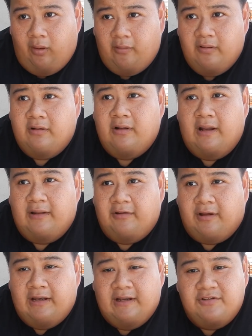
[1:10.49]
so that you
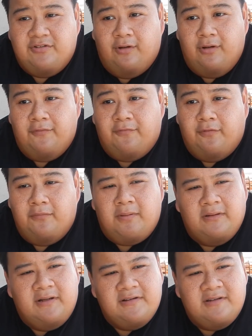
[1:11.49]
can enjoy your food,
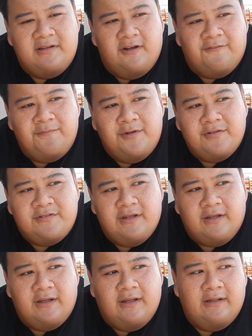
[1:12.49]
but there's enough
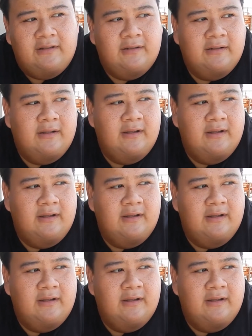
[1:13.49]
music and